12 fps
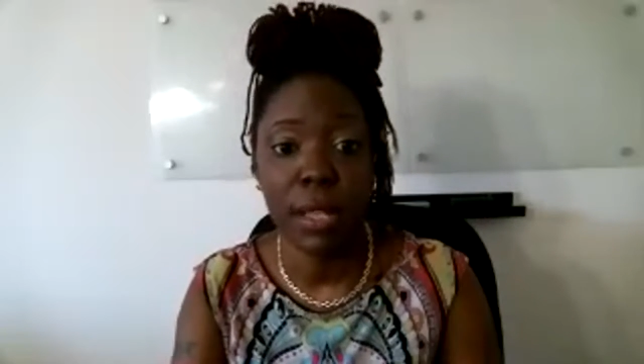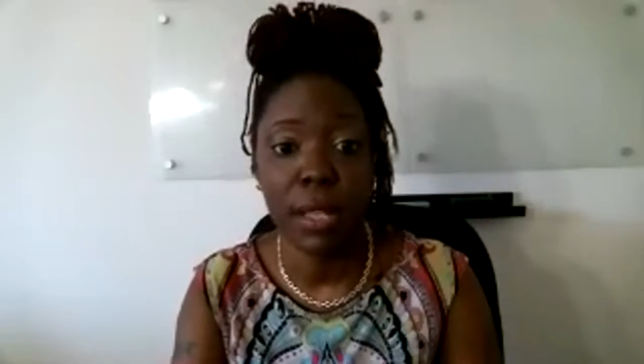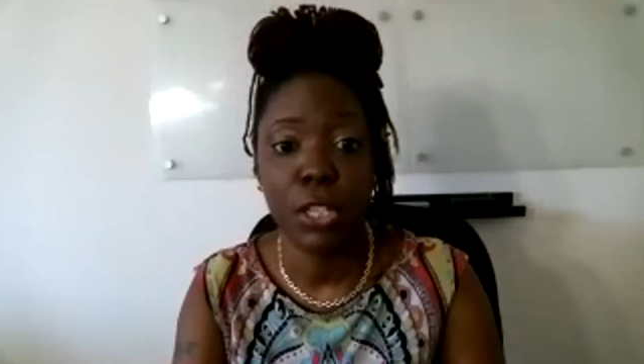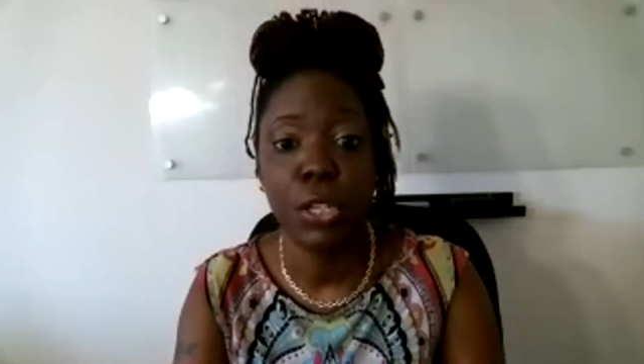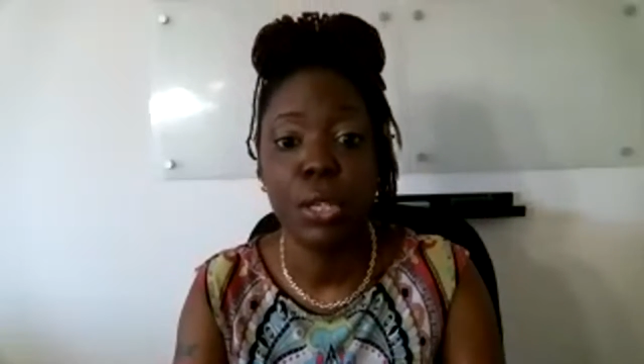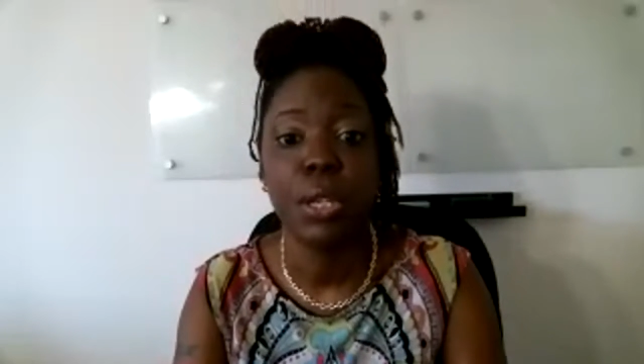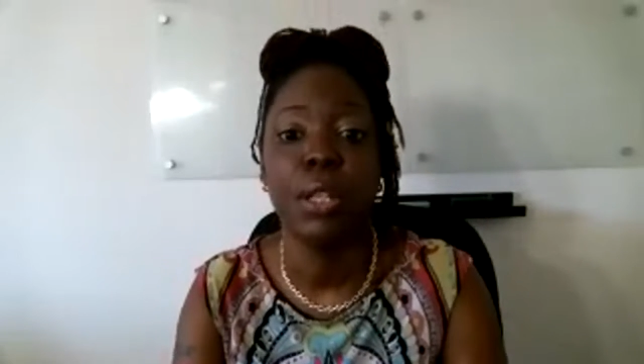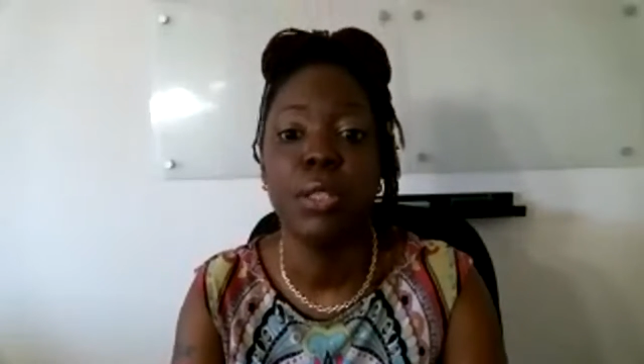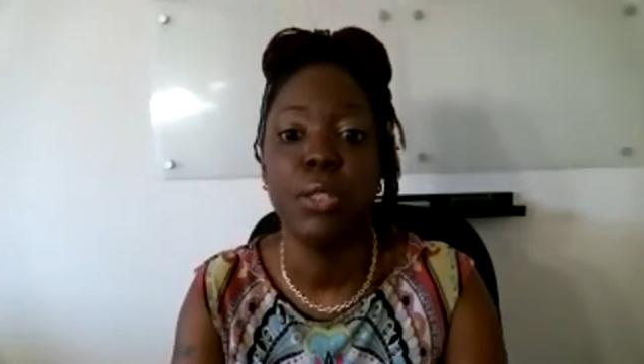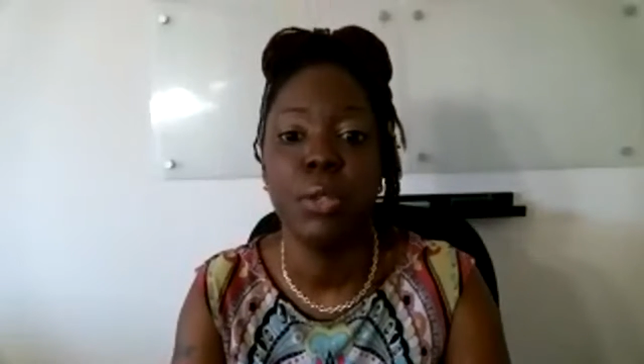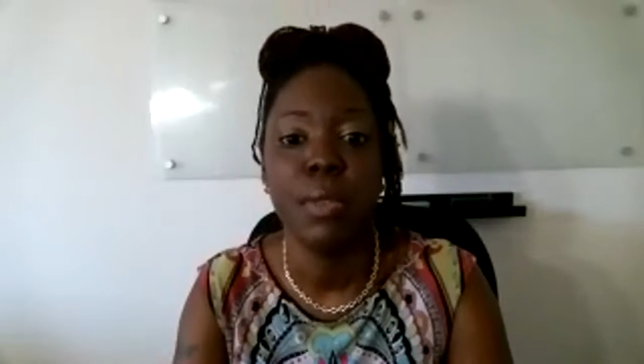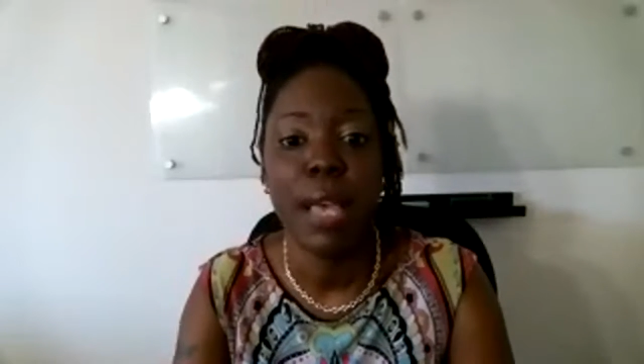that you could
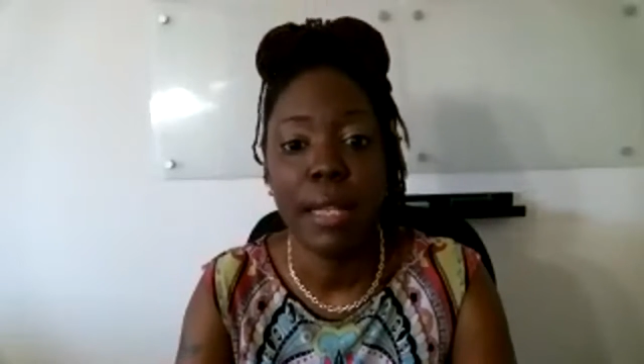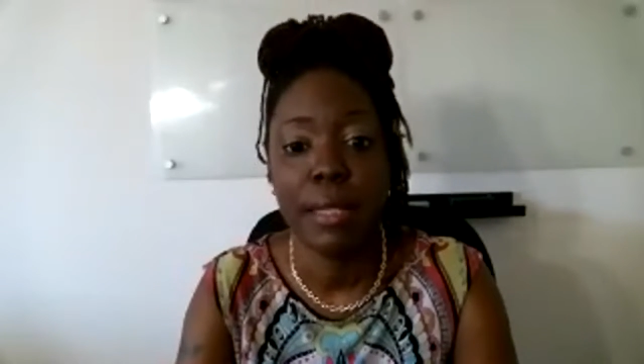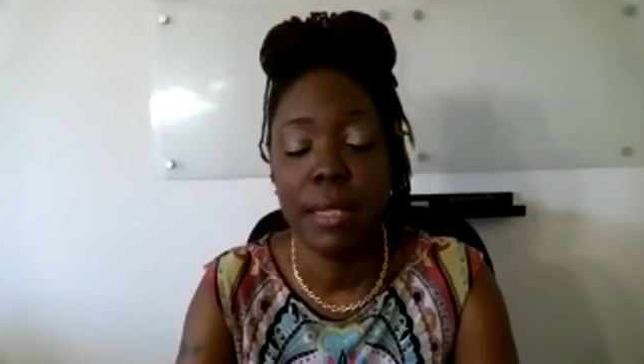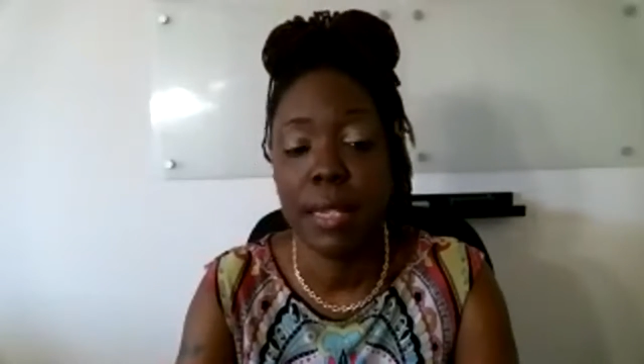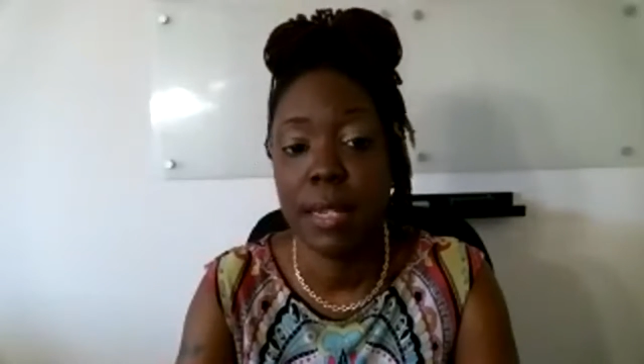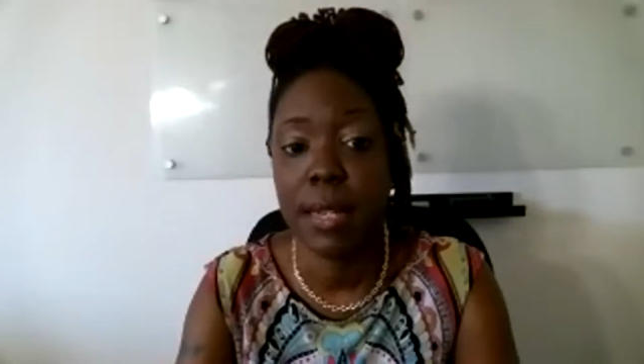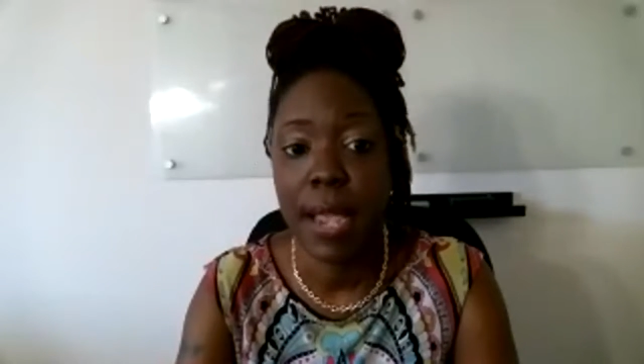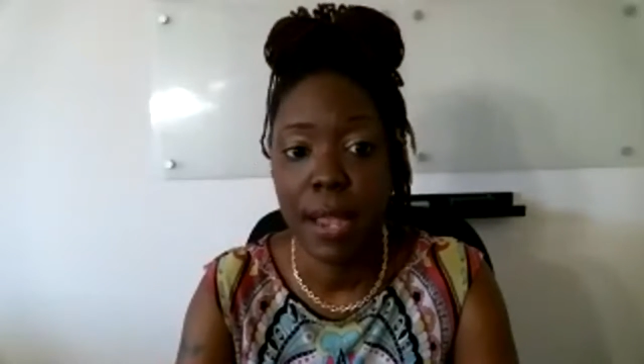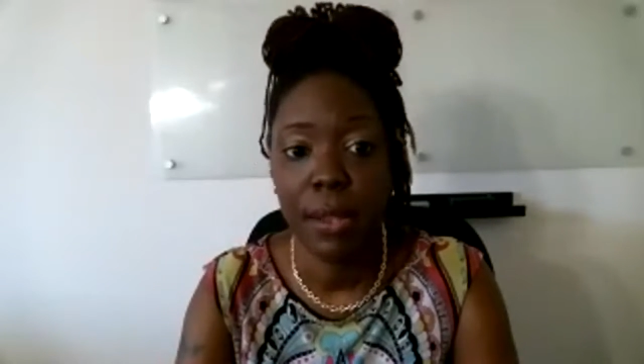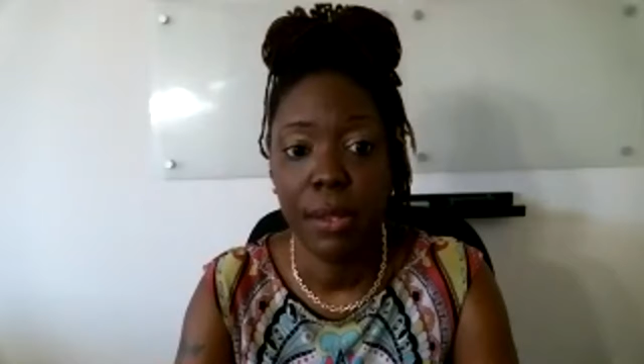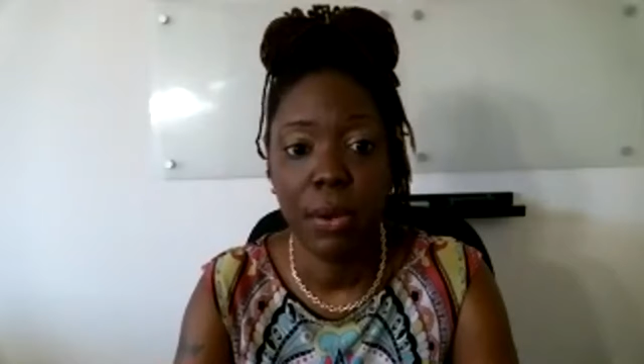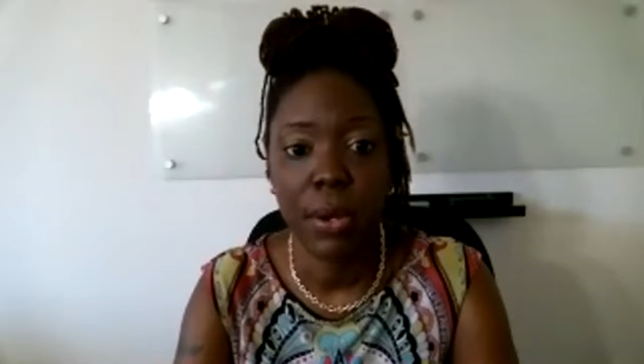do that
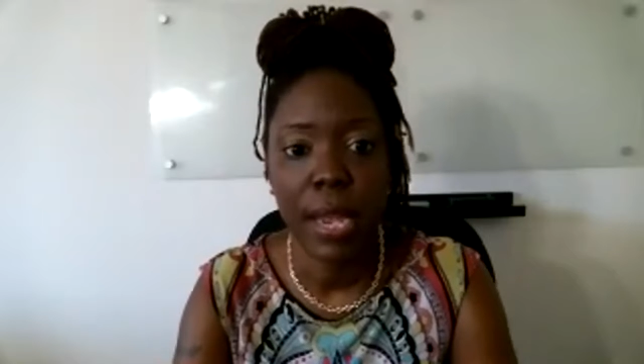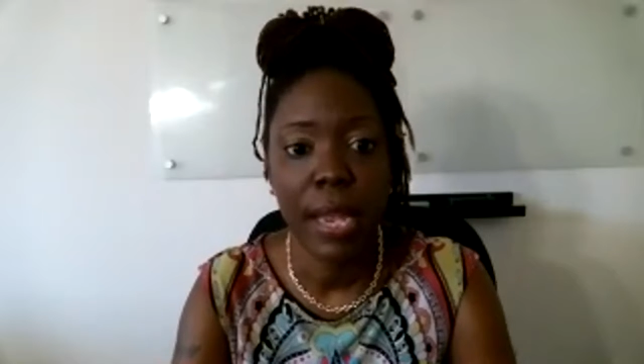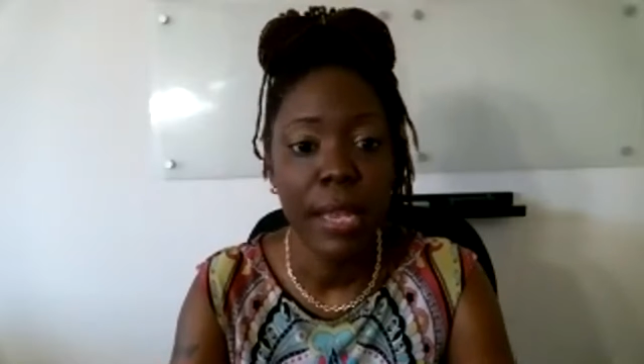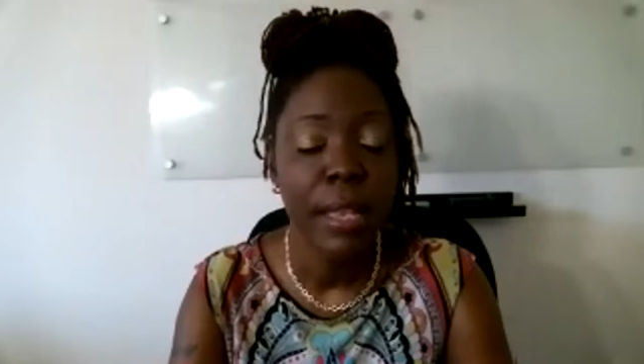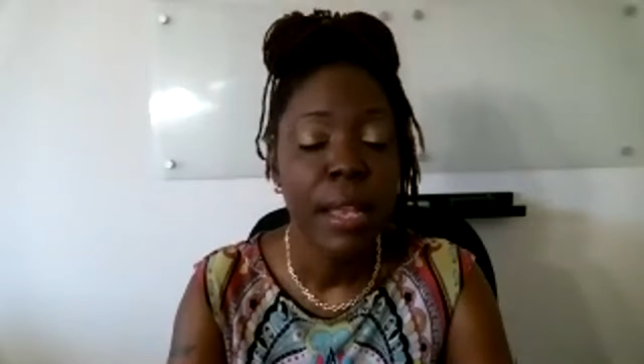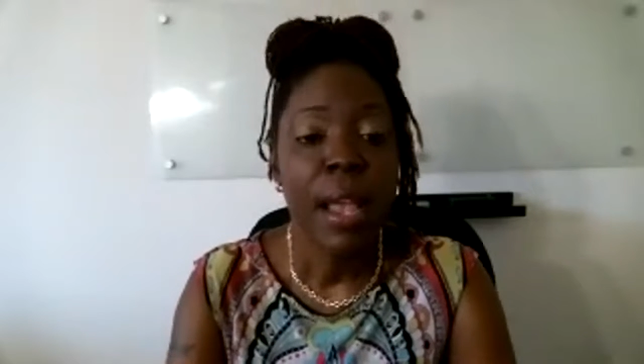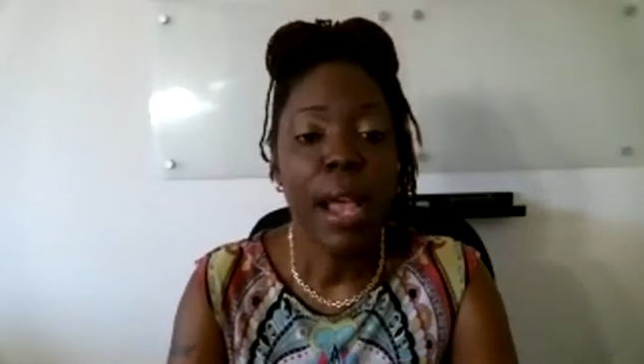today, okay?